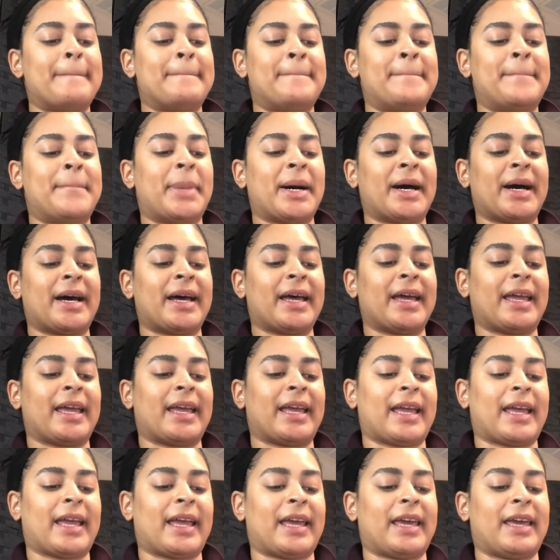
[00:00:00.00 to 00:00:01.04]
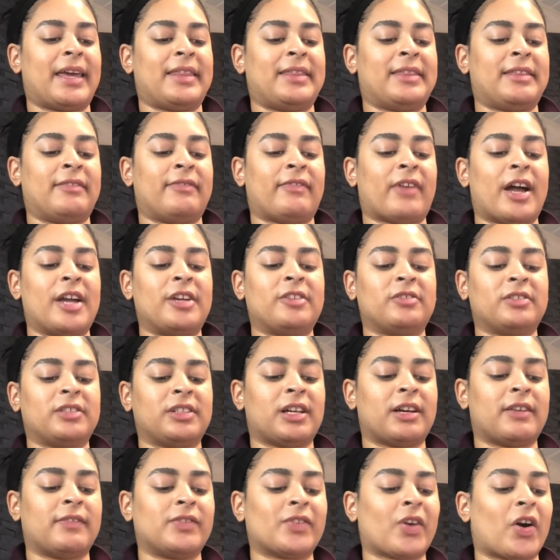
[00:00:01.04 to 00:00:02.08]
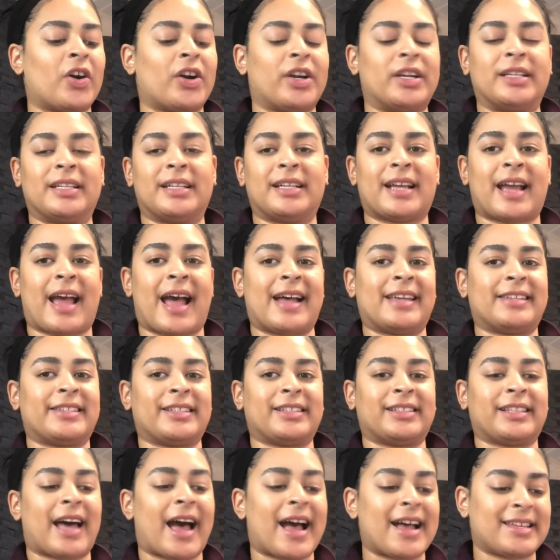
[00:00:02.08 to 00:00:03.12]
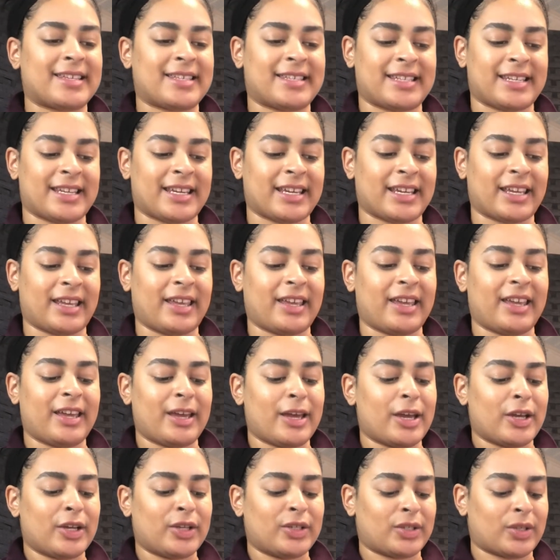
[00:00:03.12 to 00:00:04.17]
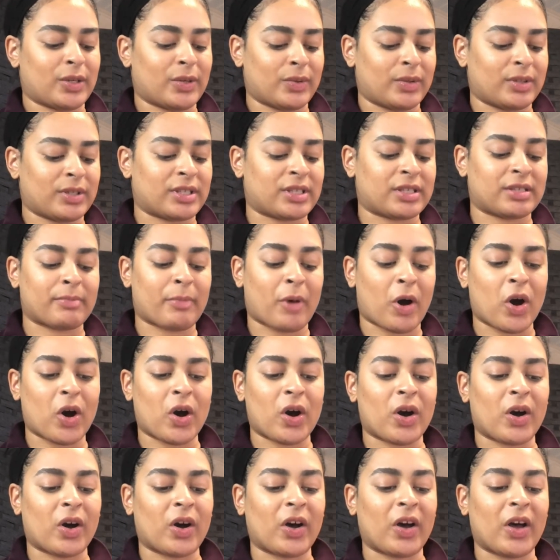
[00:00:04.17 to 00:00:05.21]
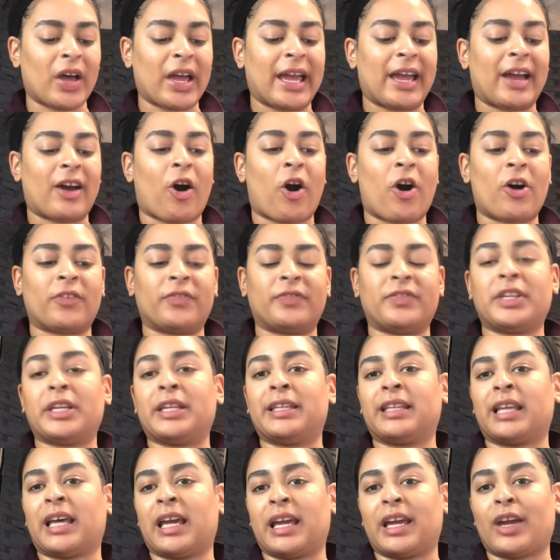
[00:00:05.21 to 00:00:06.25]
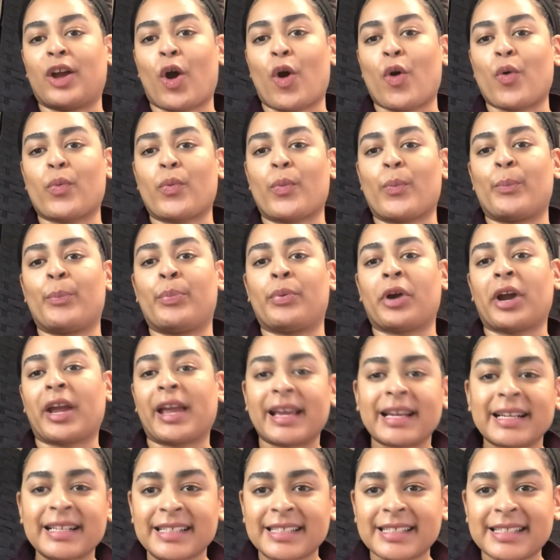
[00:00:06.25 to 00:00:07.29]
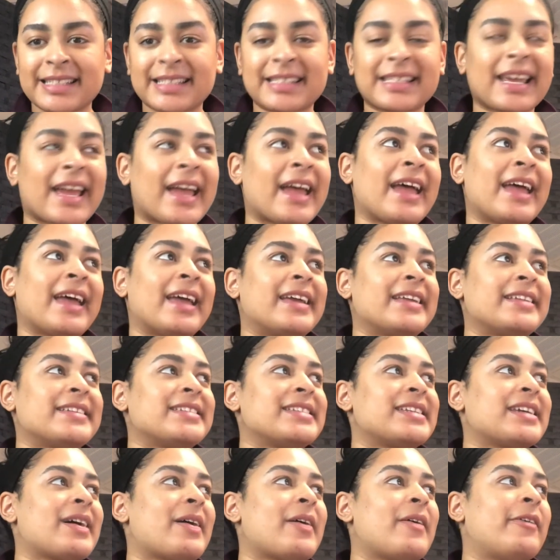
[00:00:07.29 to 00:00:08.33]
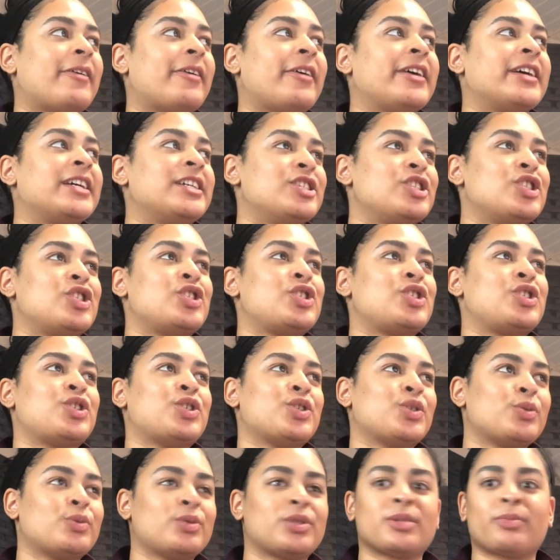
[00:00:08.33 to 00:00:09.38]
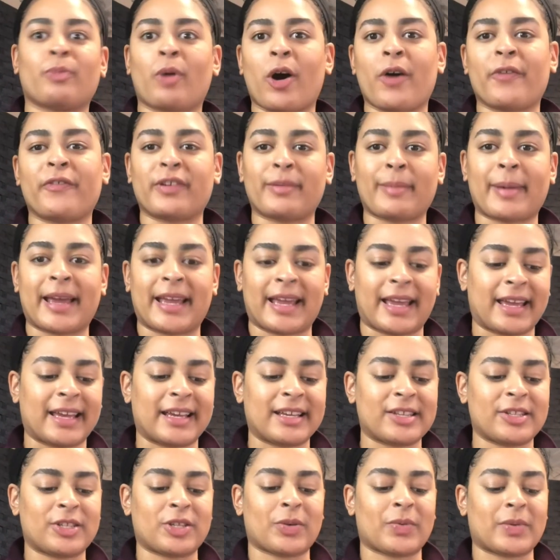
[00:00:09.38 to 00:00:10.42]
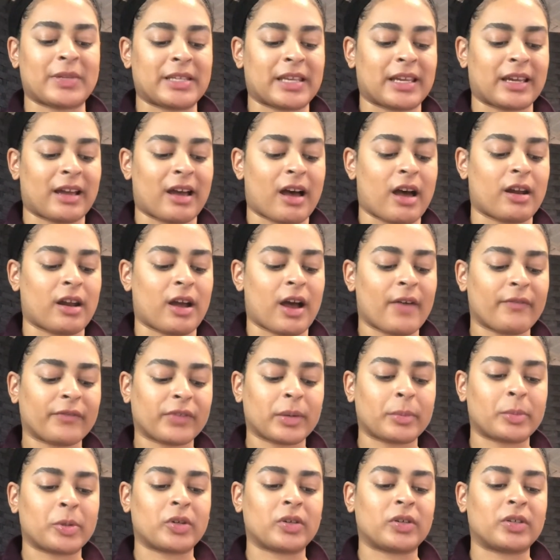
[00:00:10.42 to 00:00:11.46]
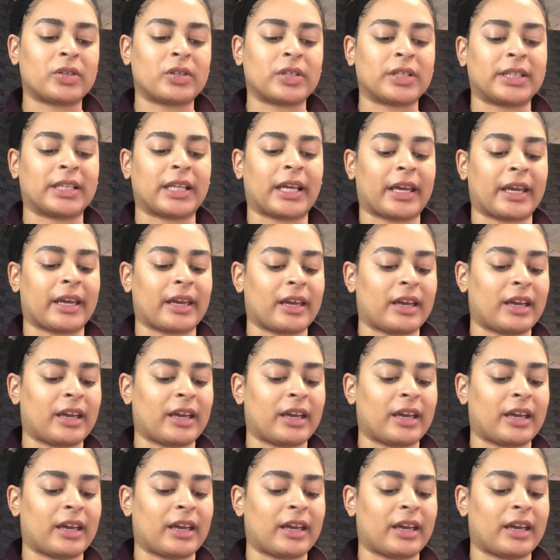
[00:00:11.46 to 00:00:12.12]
but the vinyl gloves aren't as elastic. So the small often like breaks and is too small for my hand. So it's like uncomfortable and like